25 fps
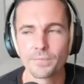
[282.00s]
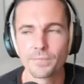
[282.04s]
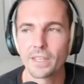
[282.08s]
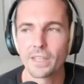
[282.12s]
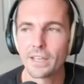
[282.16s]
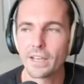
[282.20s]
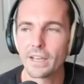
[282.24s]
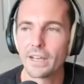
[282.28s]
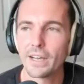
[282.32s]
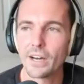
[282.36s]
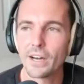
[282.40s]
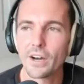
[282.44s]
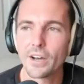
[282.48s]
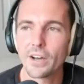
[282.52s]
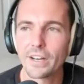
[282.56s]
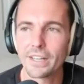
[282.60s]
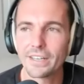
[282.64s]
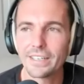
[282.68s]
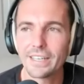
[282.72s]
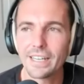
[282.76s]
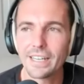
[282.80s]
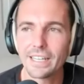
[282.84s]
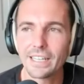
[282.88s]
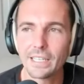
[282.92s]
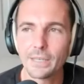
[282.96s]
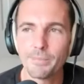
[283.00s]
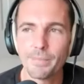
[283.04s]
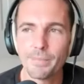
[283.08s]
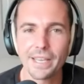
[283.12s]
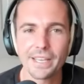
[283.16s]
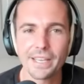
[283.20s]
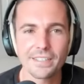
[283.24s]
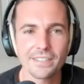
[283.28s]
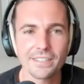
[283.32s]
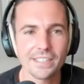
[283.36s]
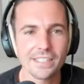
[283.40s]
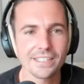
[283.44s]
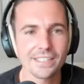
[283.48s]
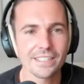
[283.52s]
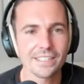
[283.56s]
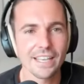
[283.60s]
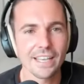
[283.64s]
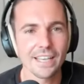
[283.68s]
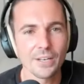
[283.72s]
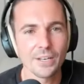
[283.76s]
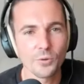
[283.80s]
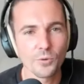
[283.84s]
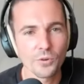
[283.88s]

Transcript: on a daily basis in